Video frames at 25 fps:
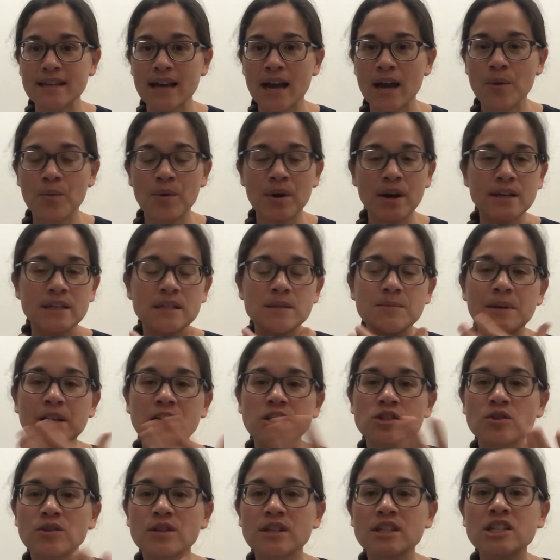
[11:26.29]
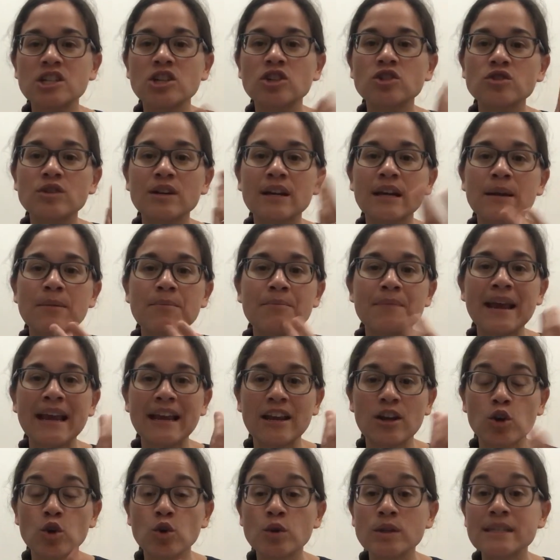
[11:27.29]
I wanted to make sure the children can
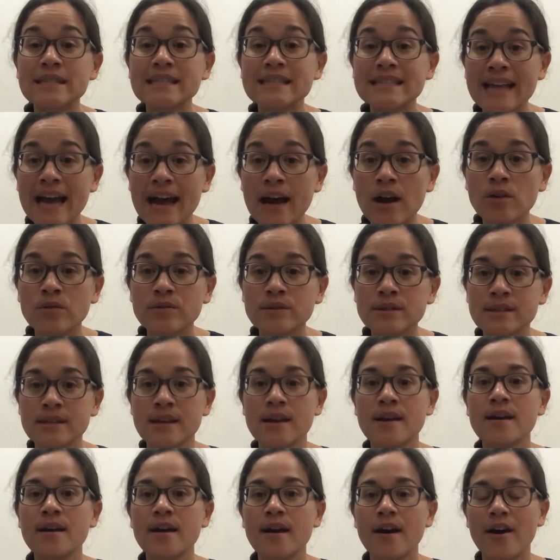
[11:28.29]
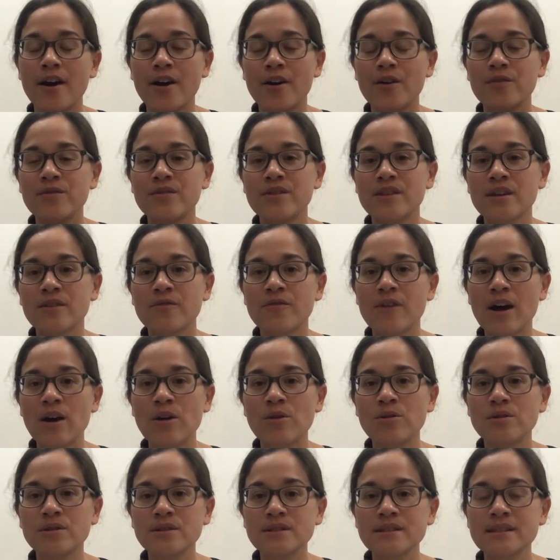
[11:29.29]
make good sounds of the
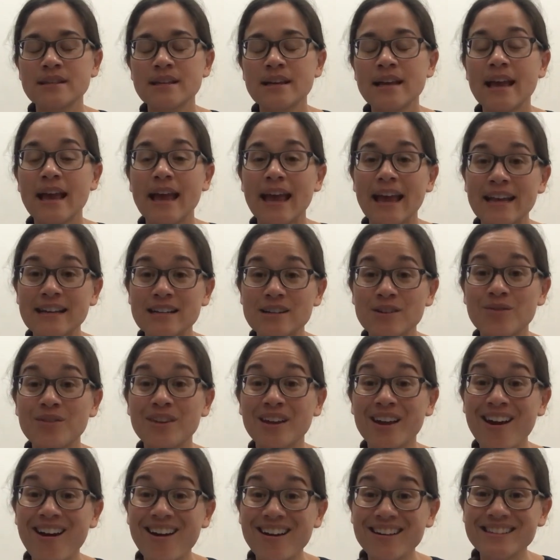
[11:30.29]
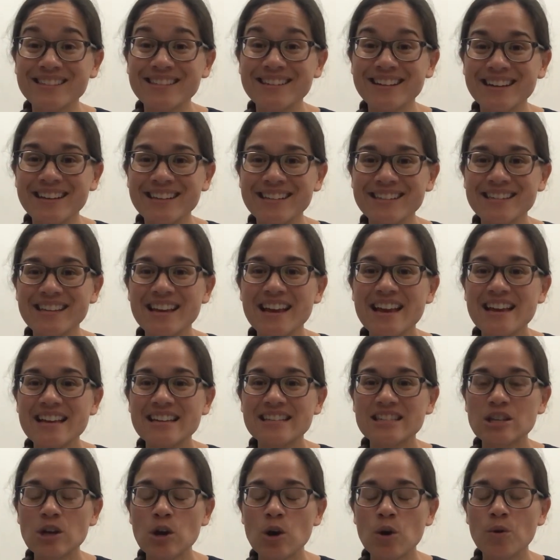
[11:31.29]
vowels and of the consonants.
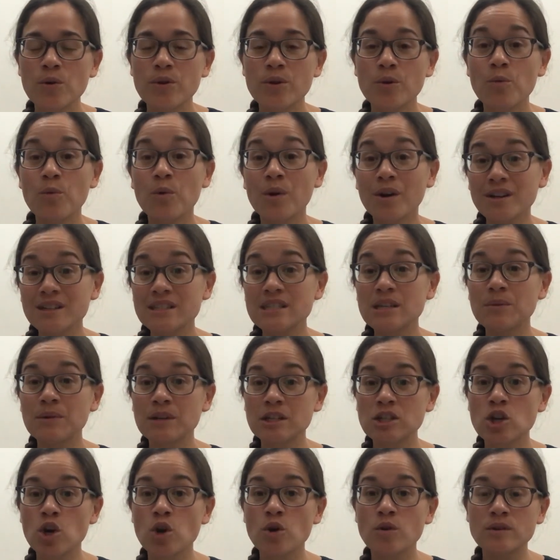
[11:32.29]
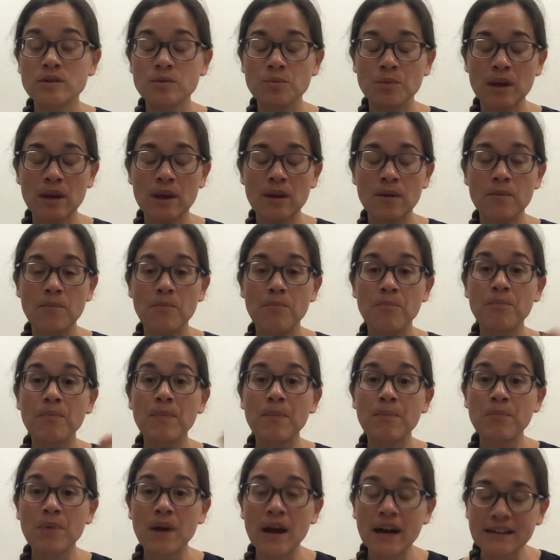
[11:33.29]
So the words that we chose, we
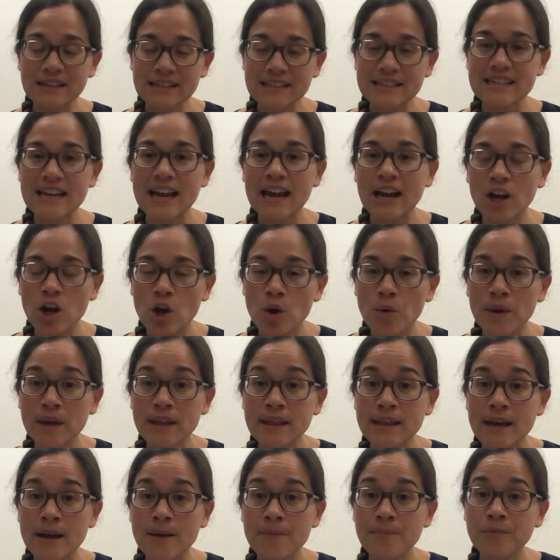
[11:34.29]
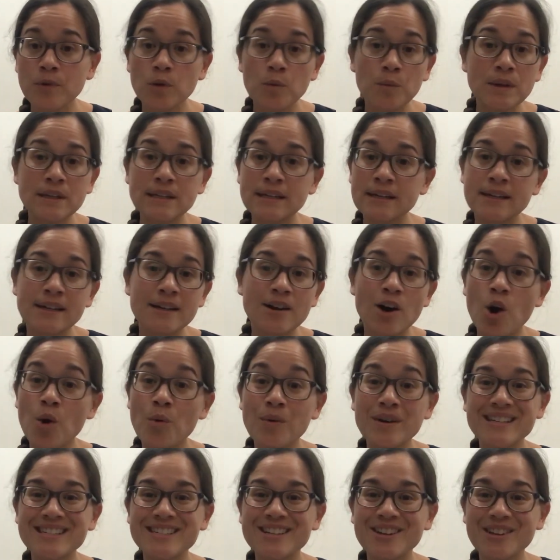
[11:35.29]
practiced echoing them. We didn't
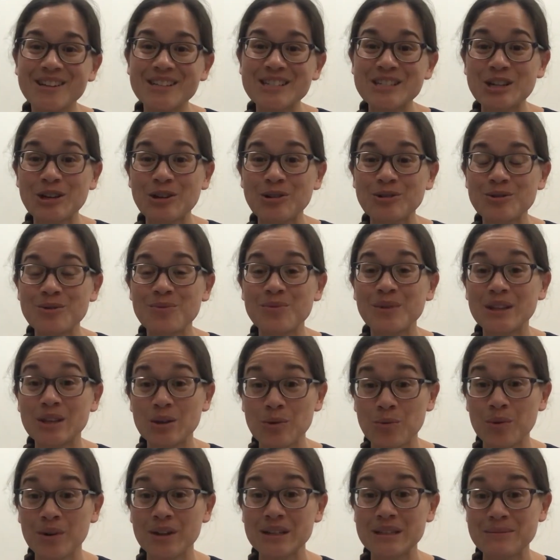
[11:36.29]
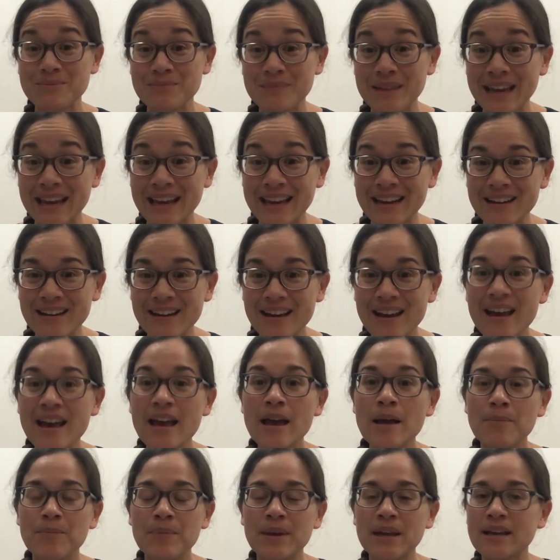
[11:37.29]
always tell the children what the words mean
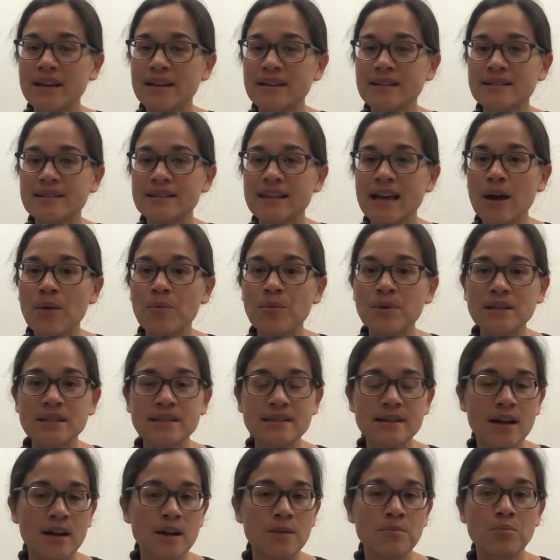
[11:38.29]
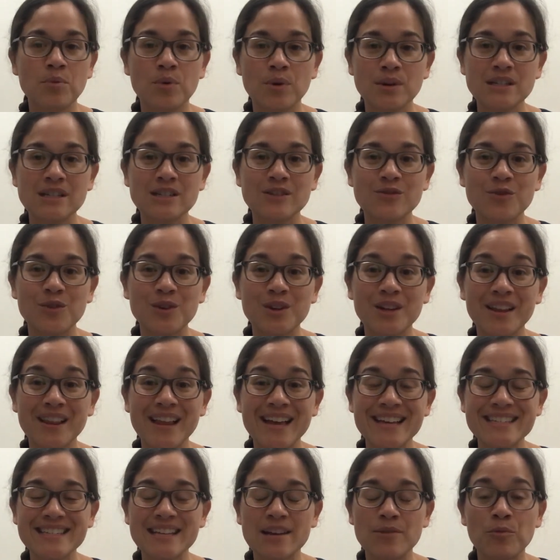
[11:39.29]
because that was not important for the
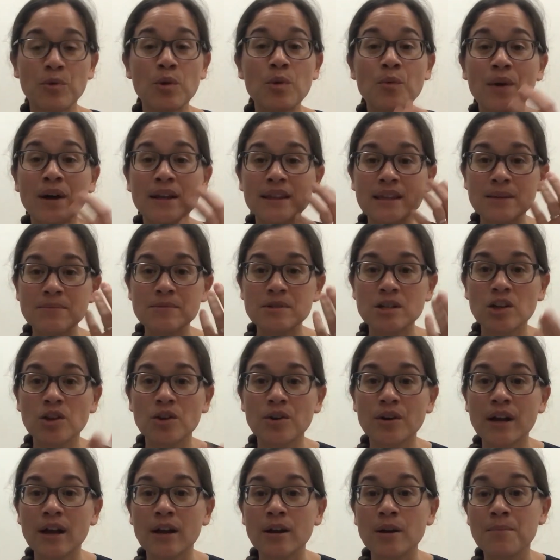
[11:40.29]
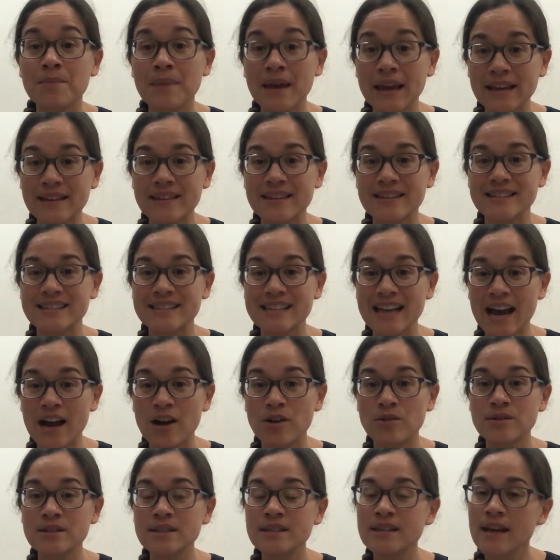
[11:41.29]
lesson. We want them to learn how to make the
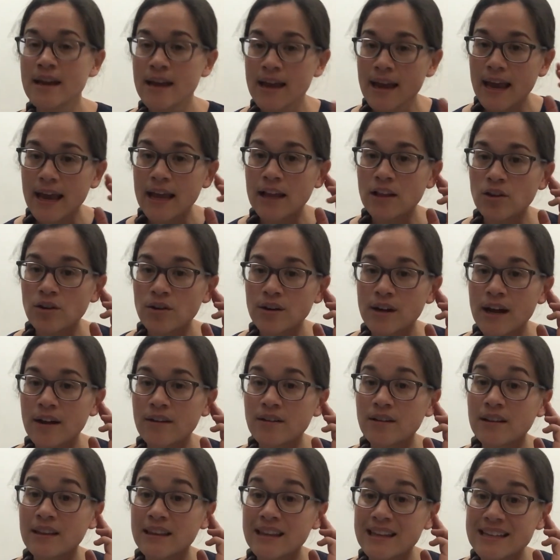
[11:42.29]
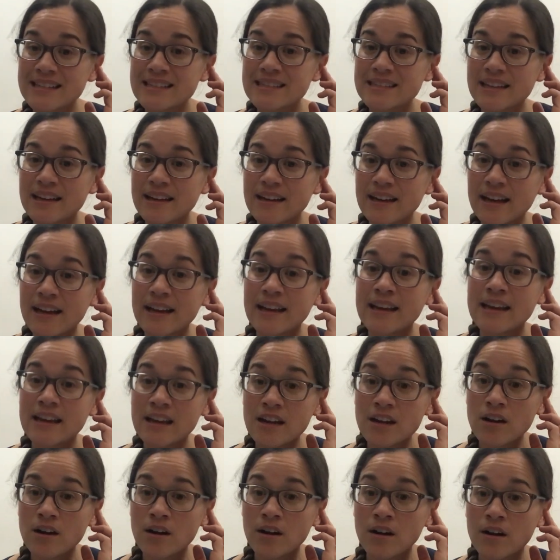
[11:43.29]
sounds and learn how to listen and
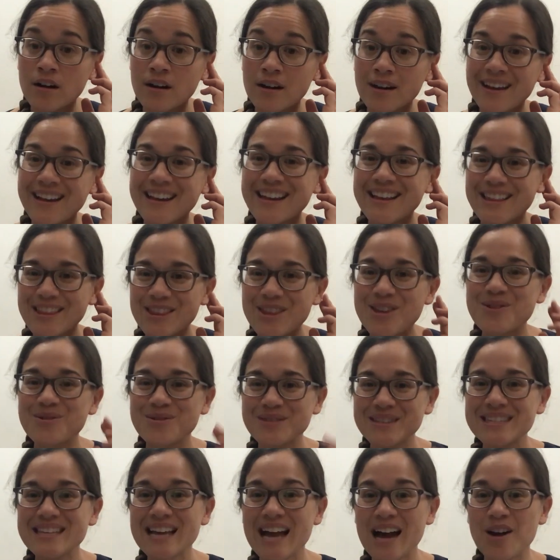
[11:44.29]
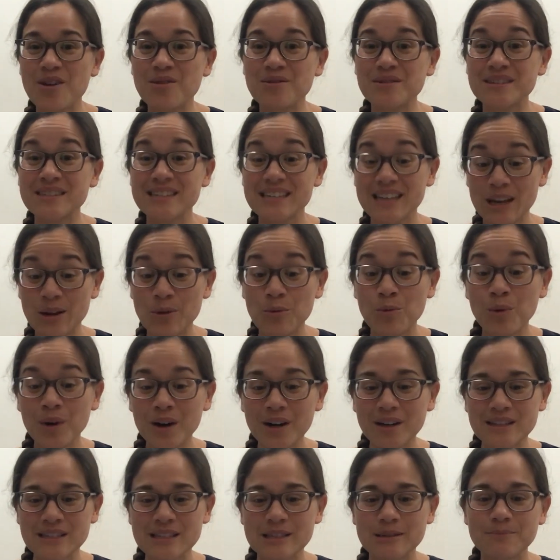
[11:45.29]
hear those sounds in
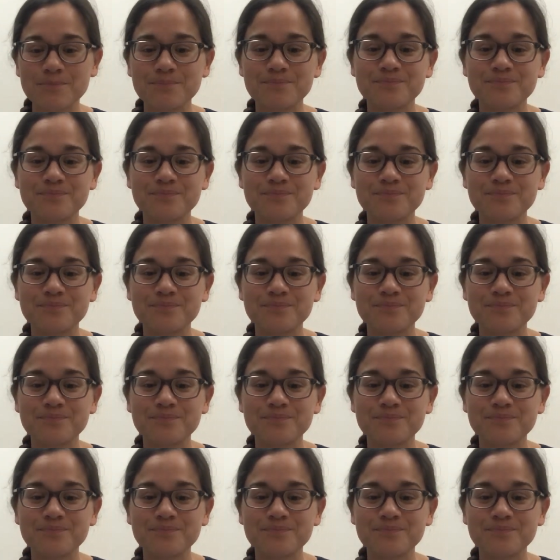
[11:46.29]
words.